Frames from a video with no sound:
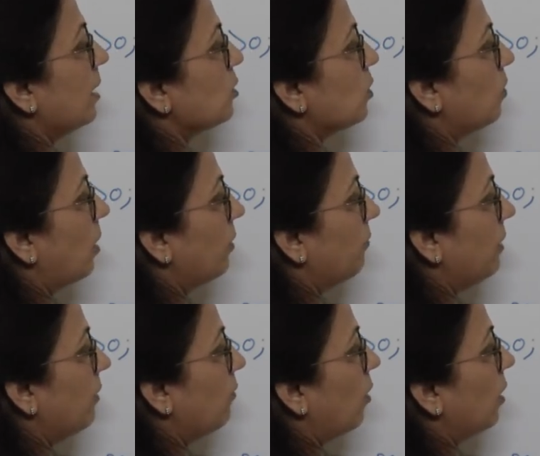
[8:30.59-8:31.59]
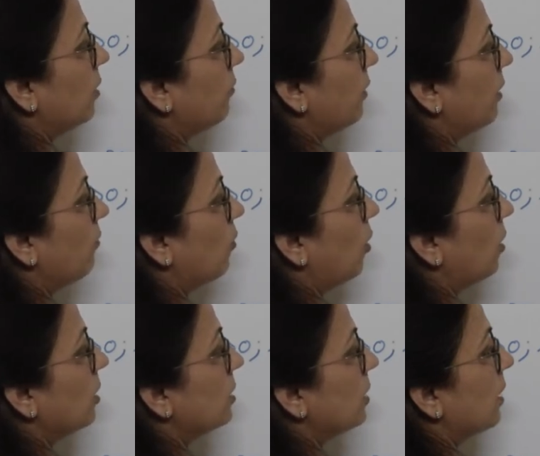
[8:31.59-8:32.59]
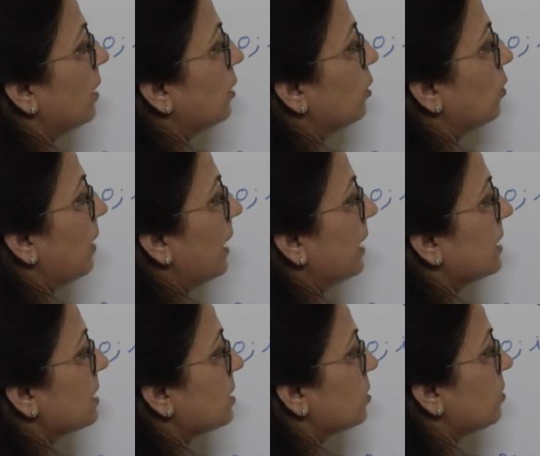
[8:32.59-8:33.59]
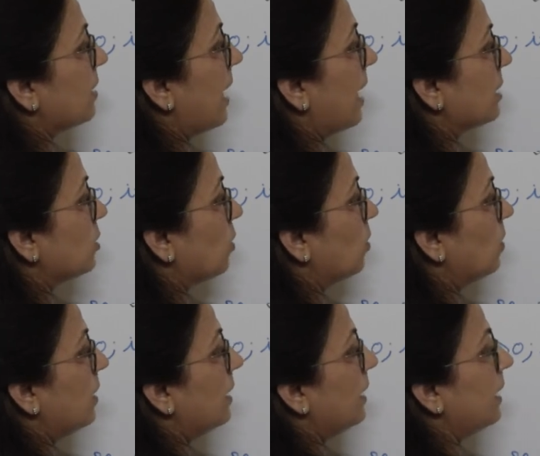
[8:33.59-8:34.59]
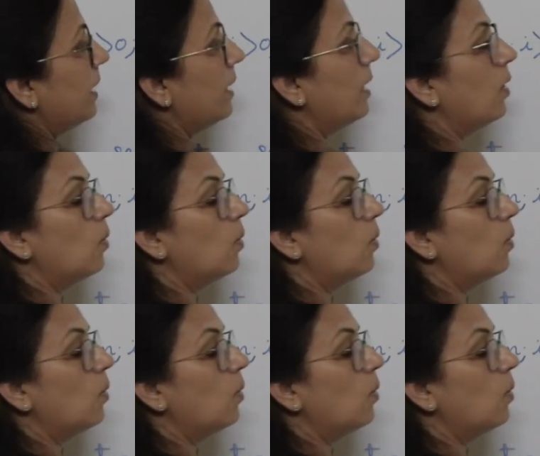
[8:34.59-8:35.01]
So, what we want? We want to extract only